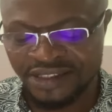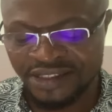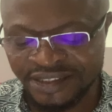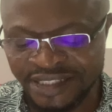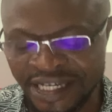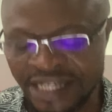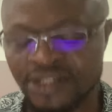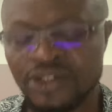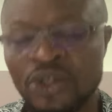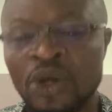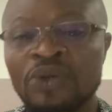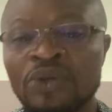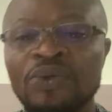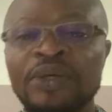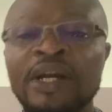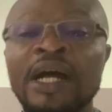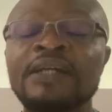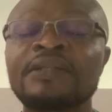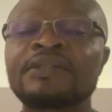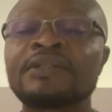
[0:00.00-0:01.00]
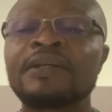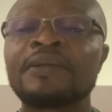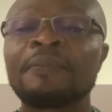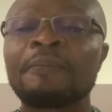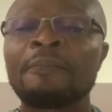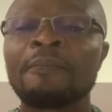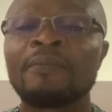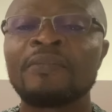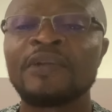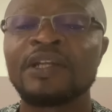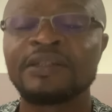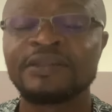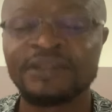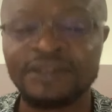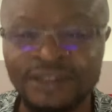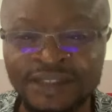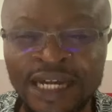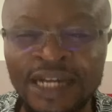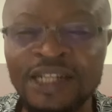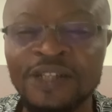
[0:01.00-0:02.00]
just don't do that.
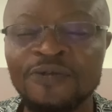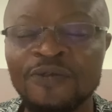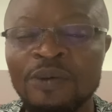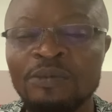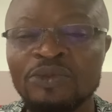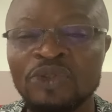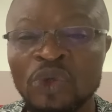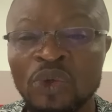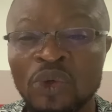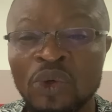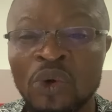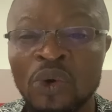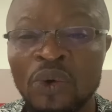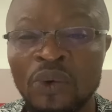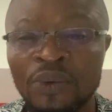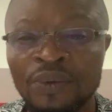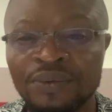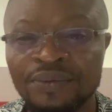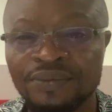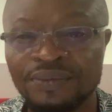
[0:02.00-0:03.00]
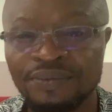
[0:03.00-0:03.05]
That is from Joko.